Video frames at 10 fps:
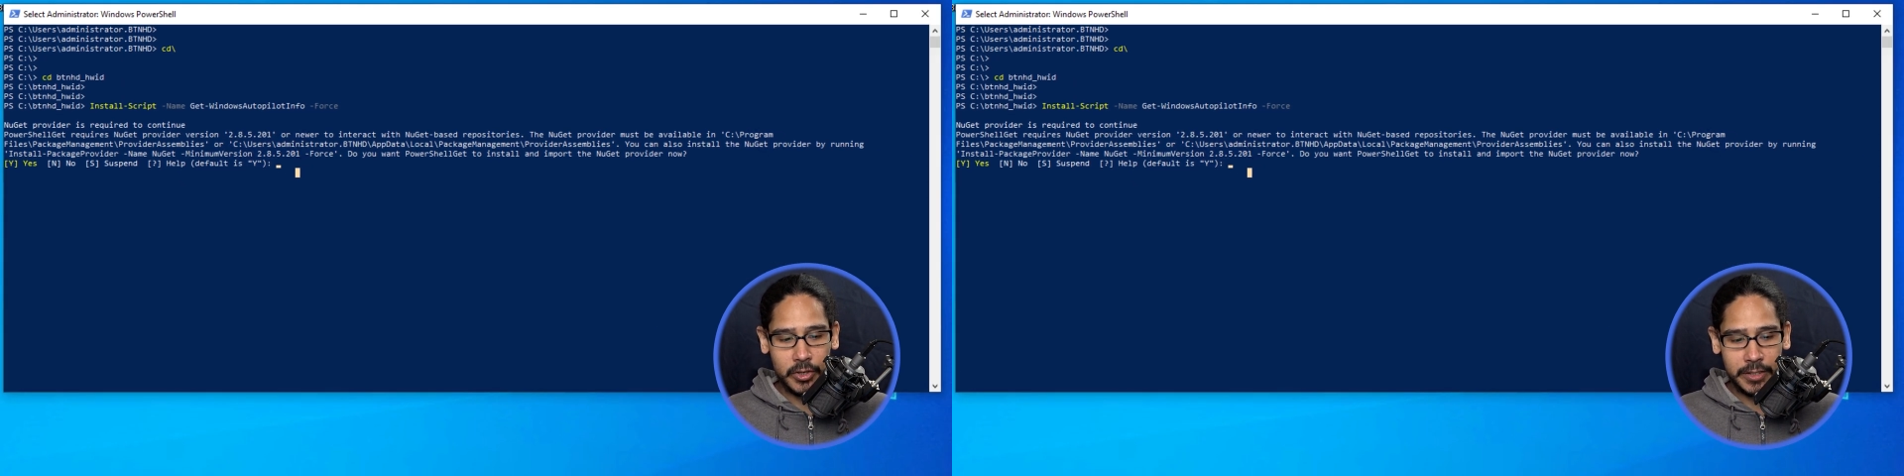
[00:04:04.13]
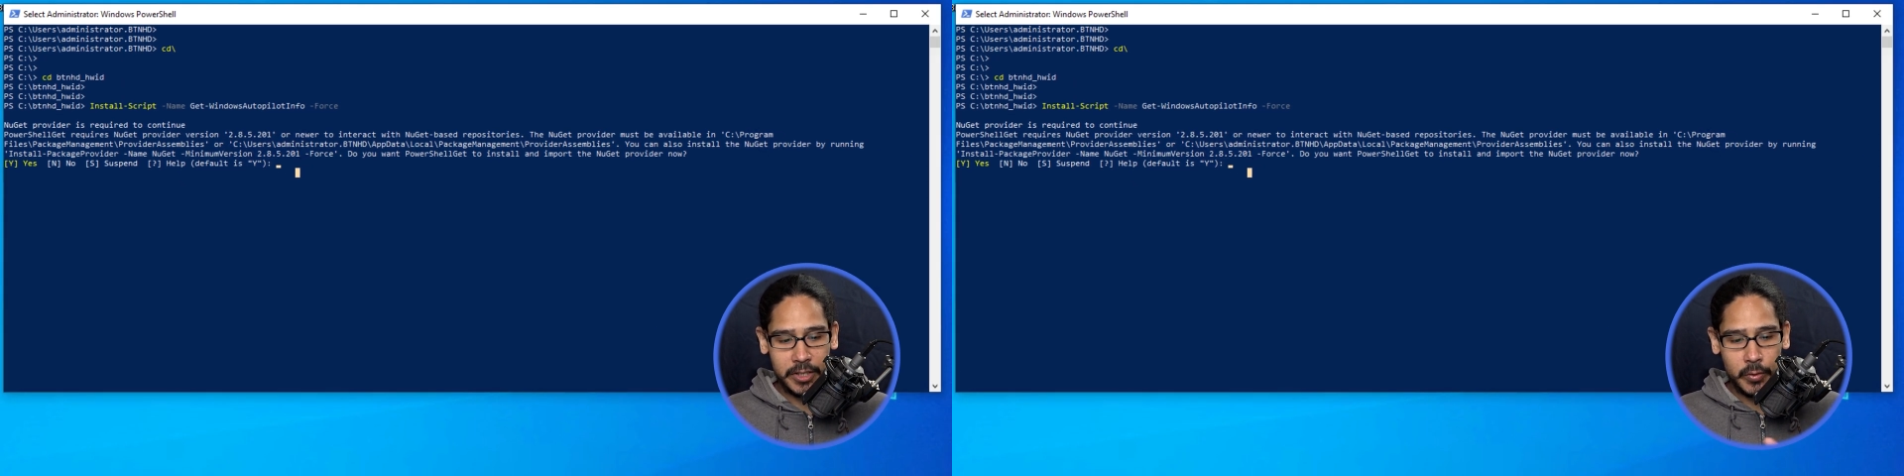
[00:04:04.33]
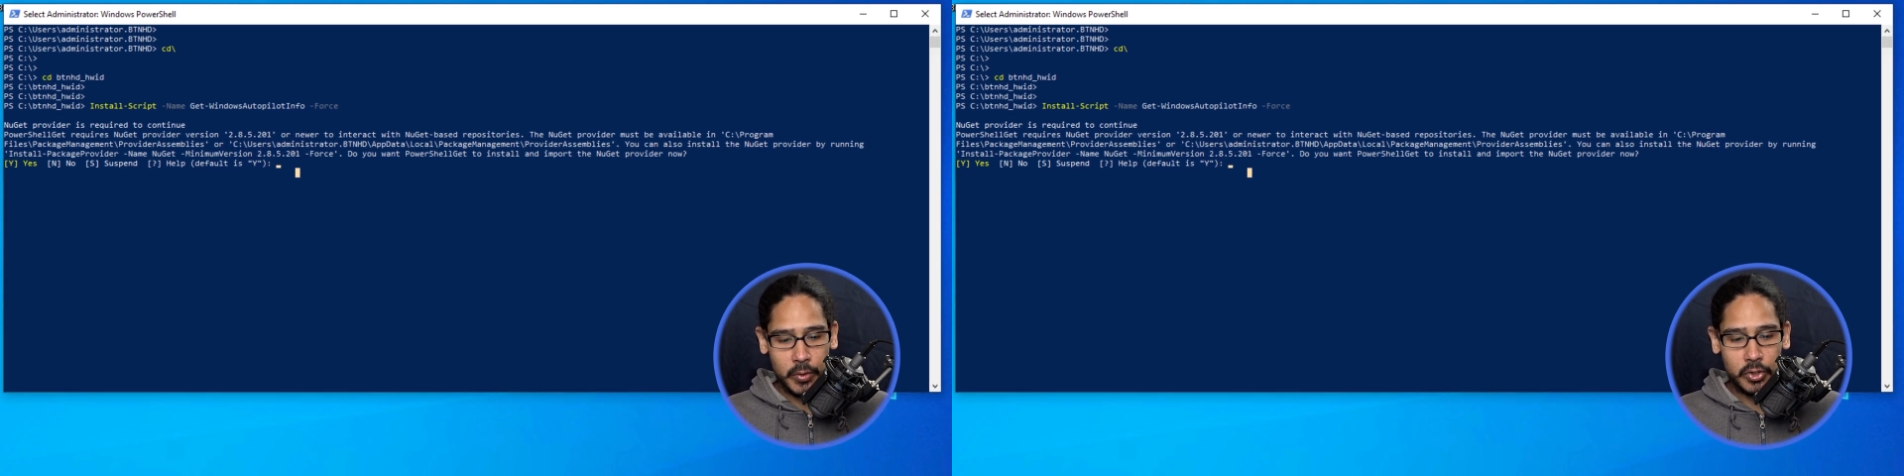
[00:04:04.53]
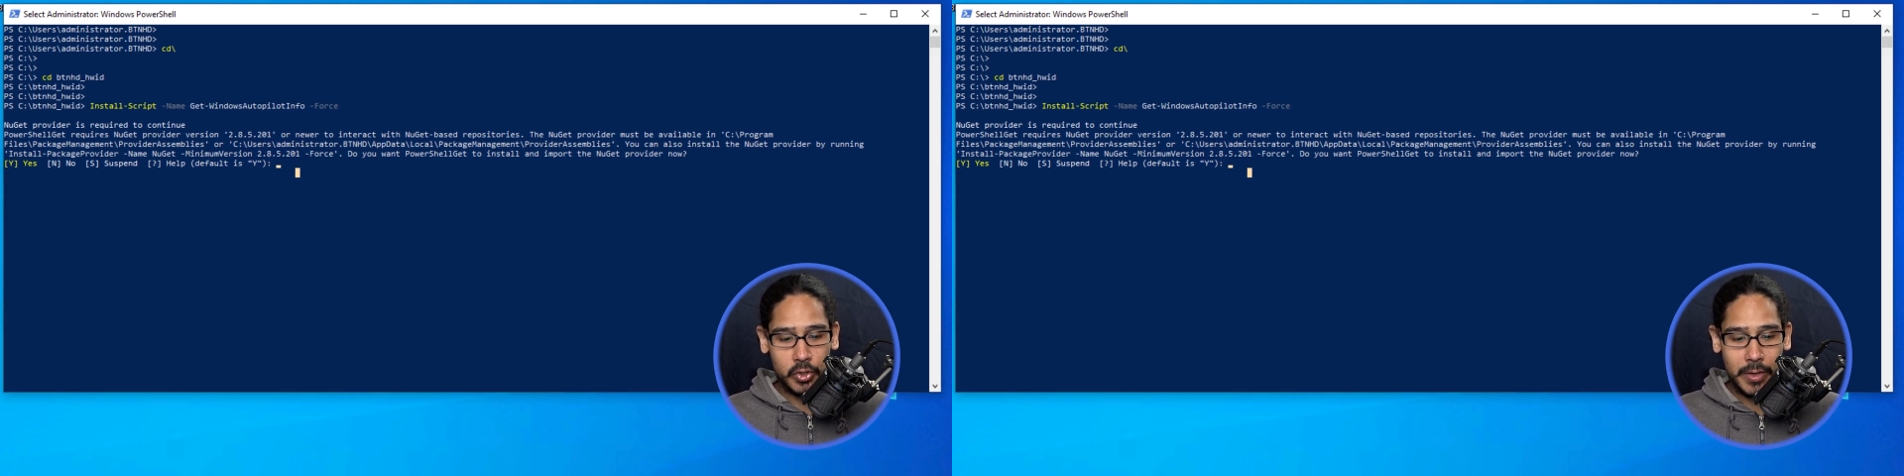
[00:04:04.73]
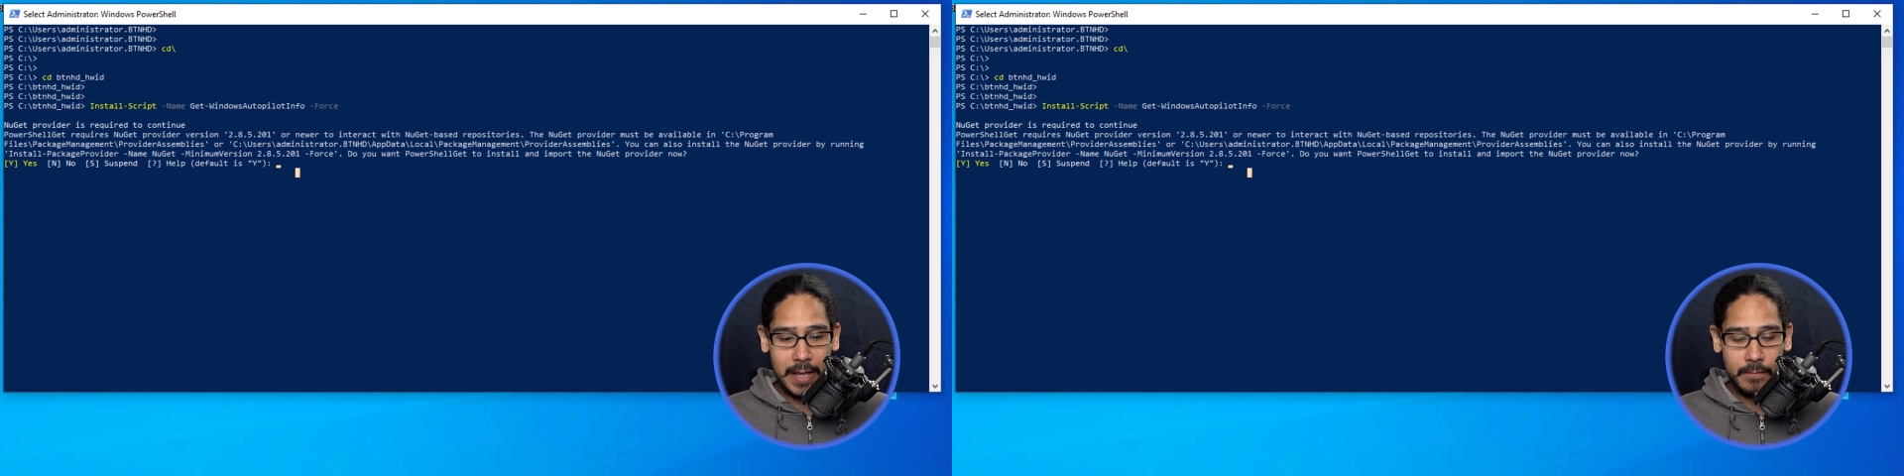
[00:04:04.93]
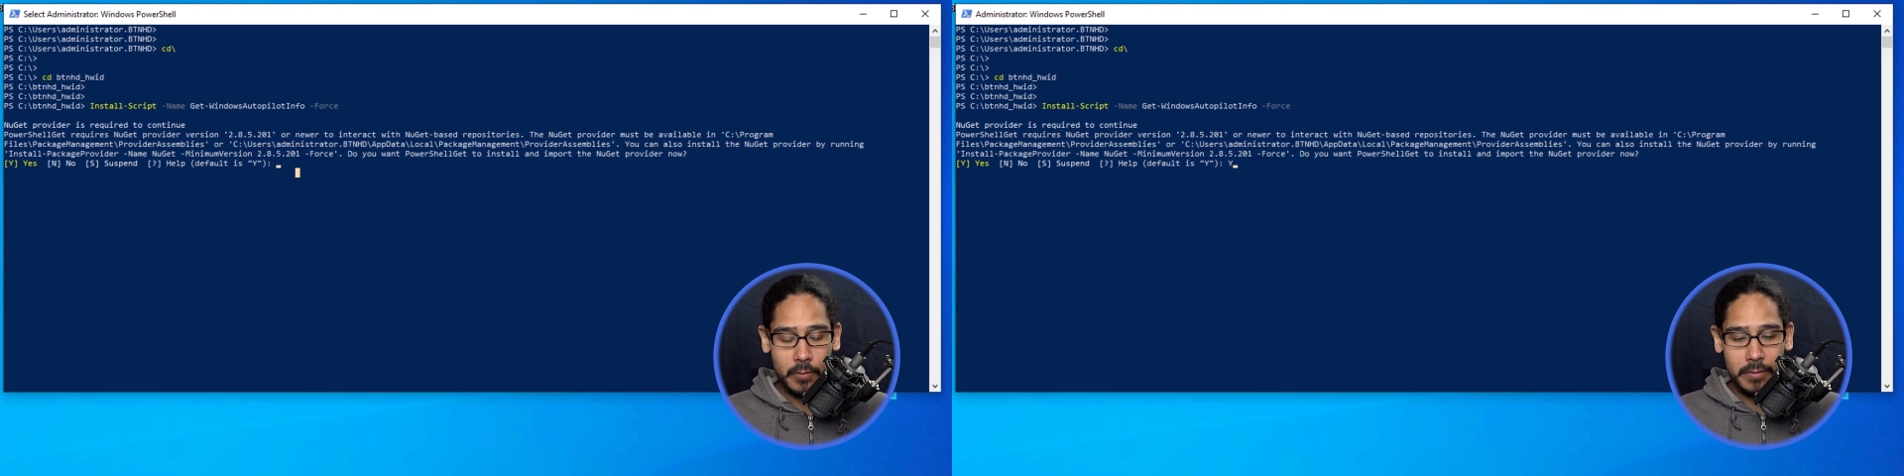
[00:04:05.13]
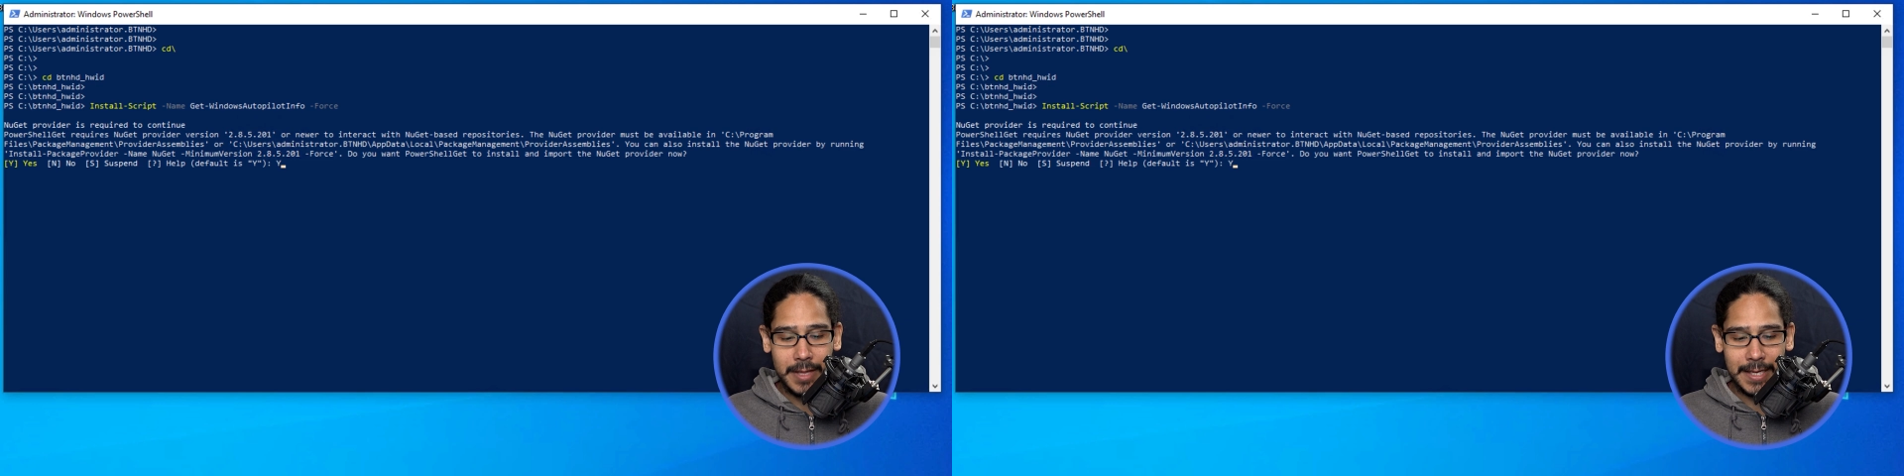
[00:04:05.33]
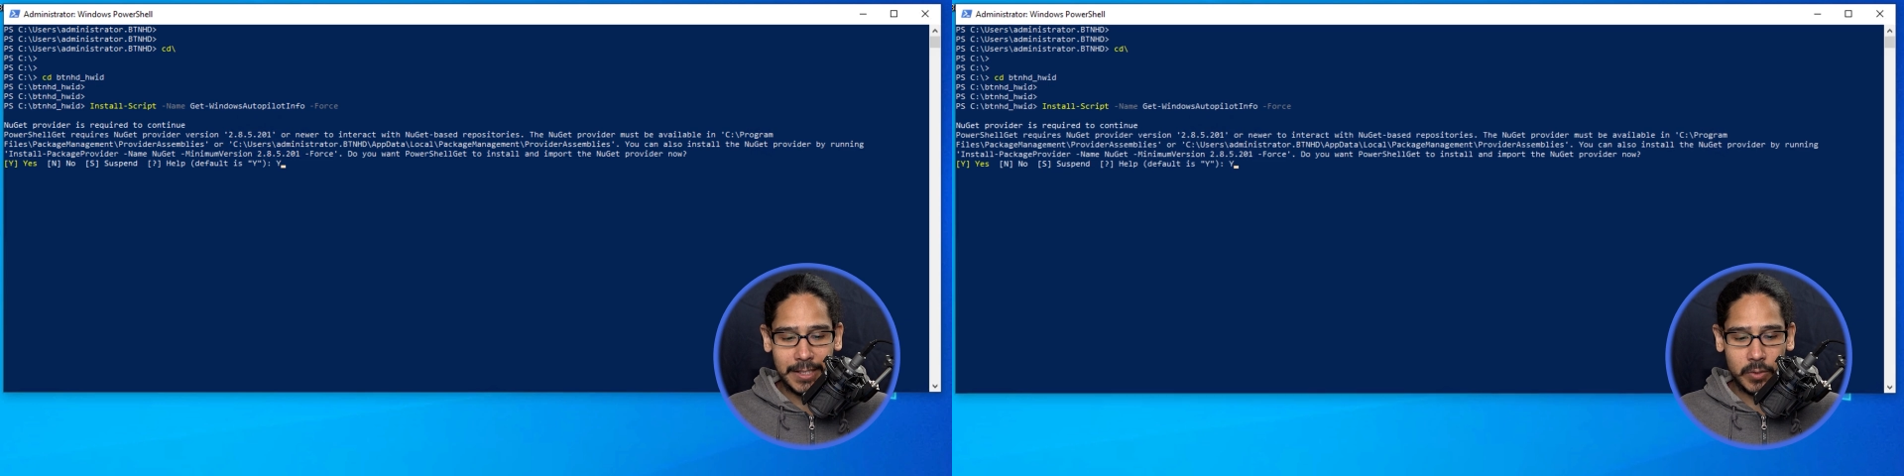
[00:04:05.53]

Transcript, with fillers: It's going to give you this.